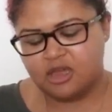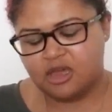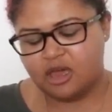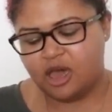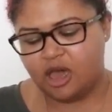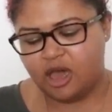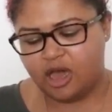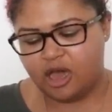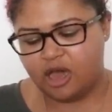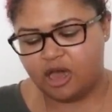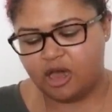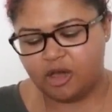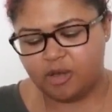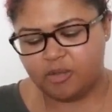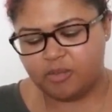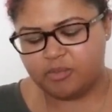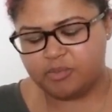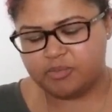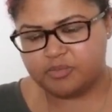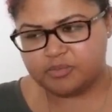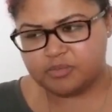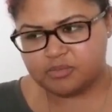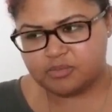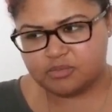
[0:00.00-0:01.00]

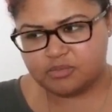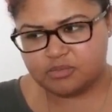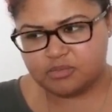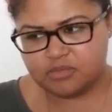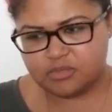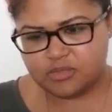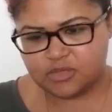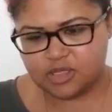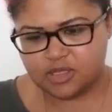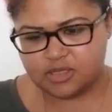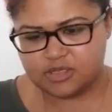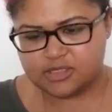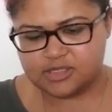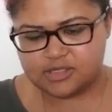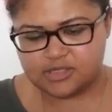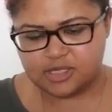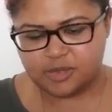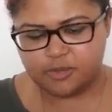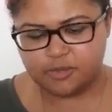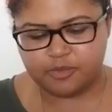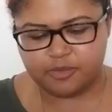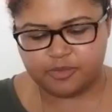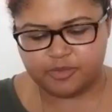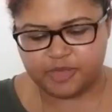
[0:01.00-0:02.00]
Um,
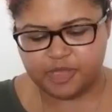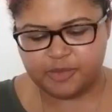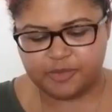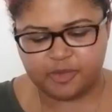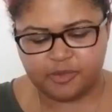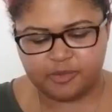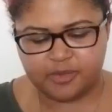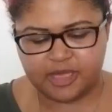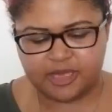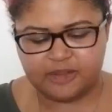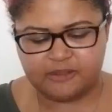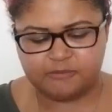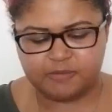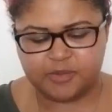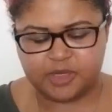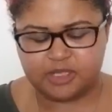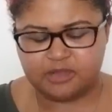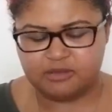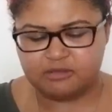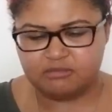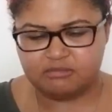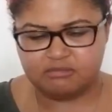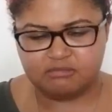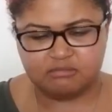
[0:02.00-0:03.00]
some people might have
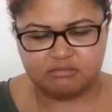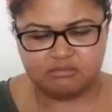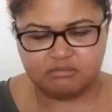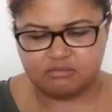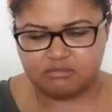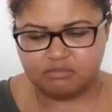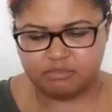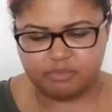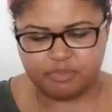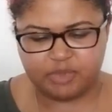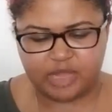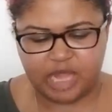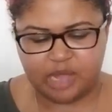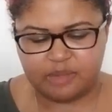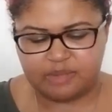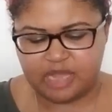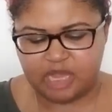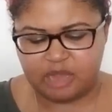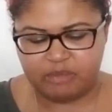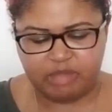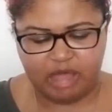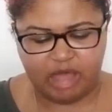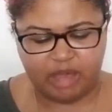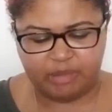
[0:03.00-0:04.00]
been blah
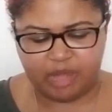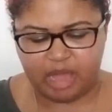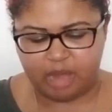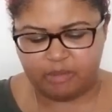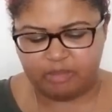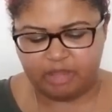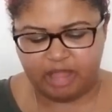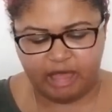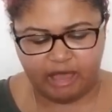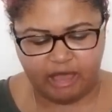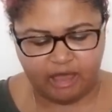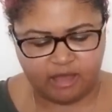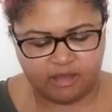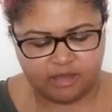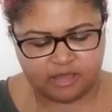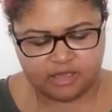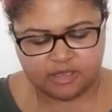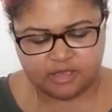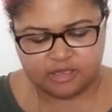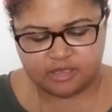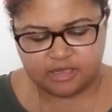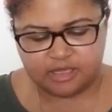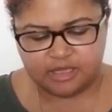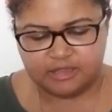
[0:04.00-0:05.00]
blah blah blah blah
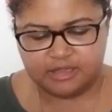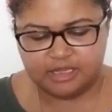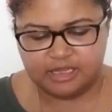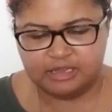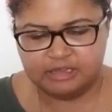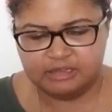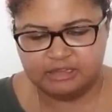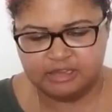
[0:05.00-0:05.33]
in the